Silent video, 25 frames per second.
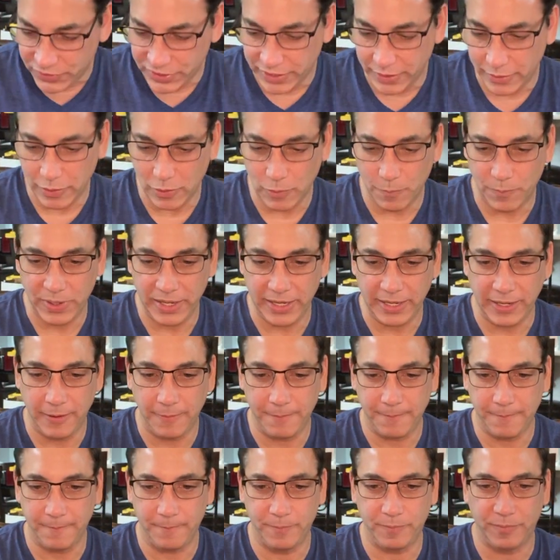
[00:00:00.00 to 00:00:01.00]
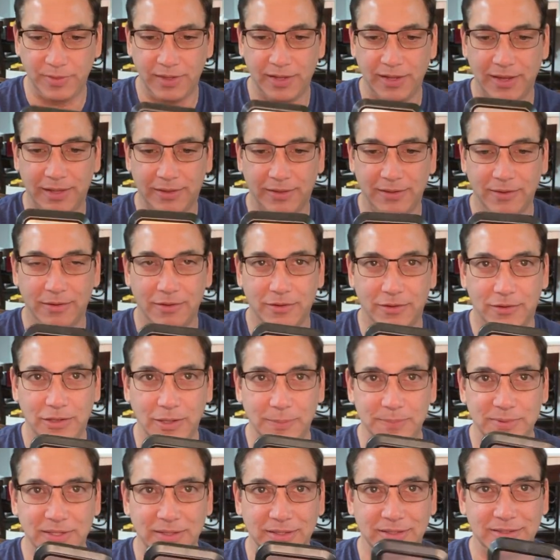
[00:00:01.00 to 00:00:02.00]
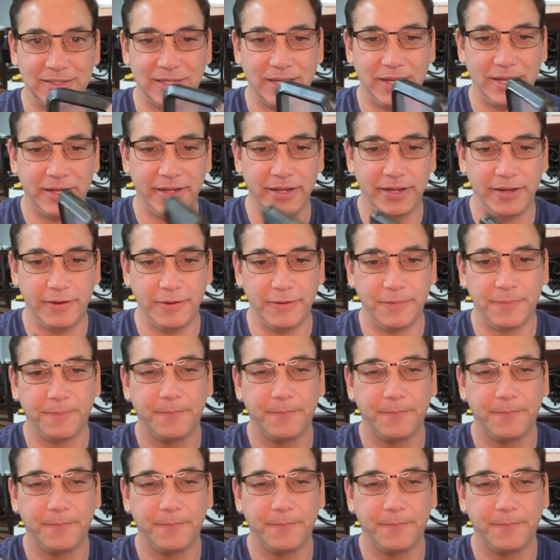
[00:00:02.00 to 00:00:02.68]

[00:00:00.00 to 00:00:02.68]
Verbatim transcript: so opening it, the little clips on the side here.